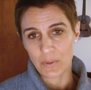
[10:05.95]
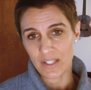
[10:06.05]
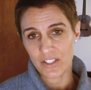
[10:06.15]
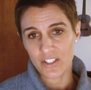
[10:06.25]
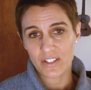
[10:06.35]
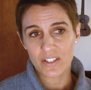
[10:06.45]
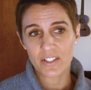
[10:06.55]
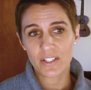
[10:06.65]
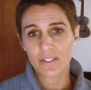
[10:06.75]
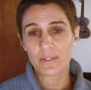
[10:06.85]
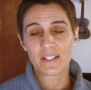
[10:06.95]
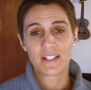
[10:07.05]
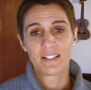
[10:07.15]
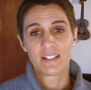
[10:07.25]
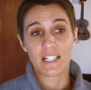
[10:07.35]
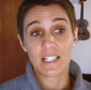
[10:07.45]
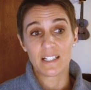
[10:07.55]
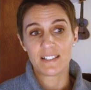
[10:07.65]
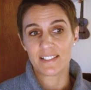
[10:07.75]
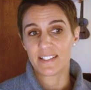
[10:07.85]
questions to
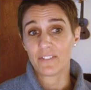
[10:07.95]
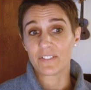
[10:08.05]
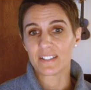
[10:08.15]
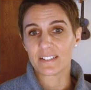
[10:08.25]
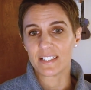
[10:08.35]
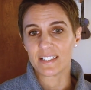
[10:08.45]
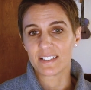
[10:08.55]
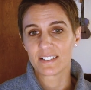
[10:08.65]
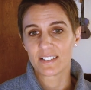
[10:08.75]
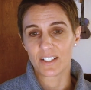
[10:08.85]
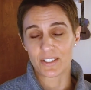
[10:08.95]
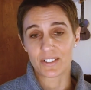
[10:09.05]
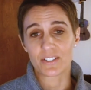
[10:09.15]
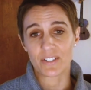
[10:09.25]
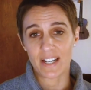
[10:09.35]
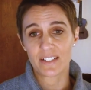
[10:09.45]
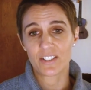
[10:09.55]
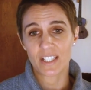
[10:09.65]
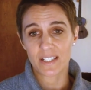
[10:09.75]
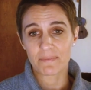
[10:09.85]
is definitely a good
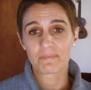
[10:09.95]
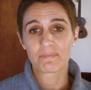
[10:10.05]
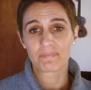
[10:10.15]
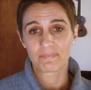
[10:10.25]
strategy